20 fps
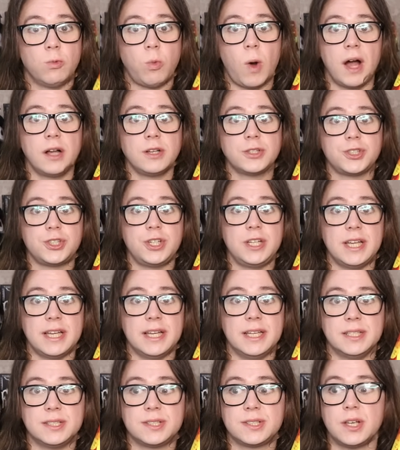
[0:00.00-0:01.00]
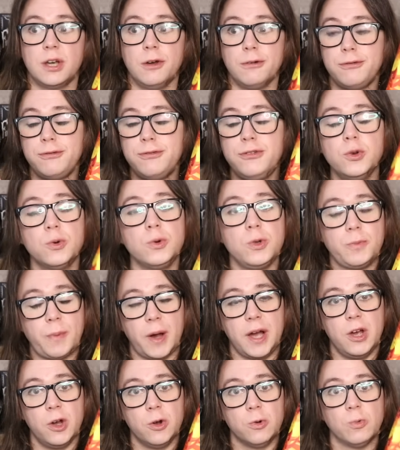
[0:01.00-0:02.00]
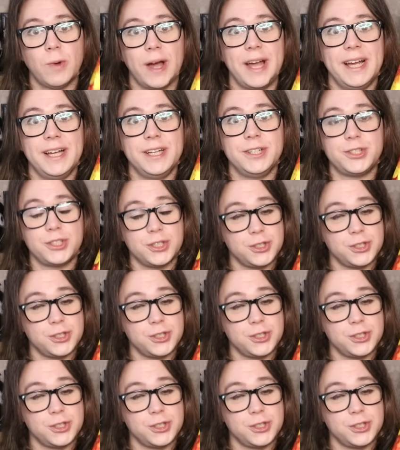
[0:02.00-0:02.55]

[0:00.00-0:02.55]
while she is fueled by her rage,